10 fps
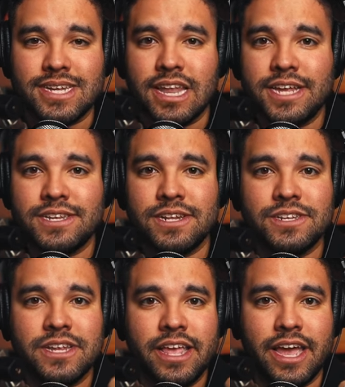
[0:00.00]
his
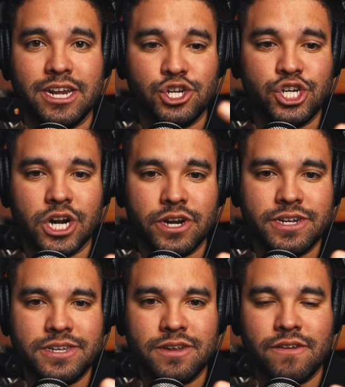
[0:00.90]
license and
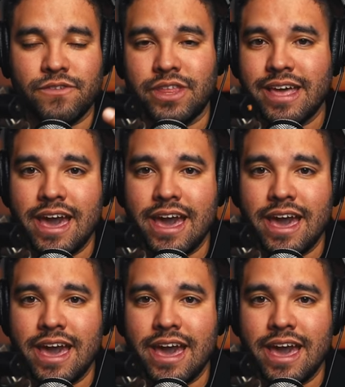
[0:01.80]
insurance for the